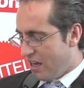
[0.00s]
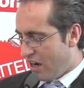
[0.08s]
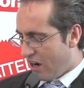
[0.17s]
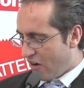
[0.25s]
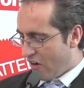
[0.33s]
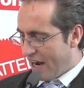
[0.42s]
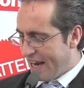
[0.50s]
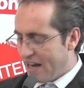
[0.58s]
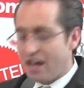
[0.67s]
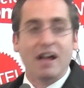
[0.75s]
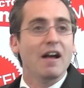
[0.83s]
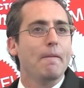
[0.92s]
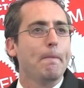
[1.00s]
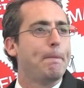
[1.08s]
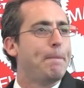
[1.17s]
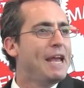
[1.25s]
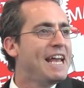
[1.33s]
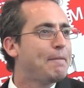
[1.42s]
All right,
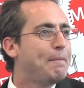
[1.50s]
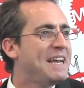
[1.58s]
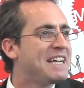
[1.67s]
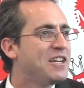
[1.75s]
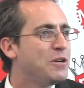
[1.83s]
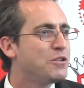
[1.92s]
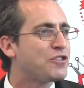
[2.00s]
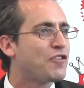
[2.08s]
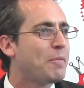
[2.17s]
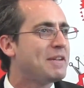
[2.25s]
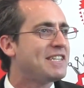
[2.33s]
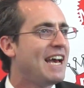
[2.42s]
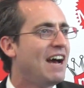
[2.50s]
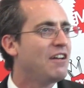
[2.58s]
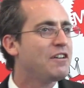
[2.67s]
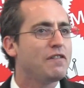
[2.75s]
big news from Mattel,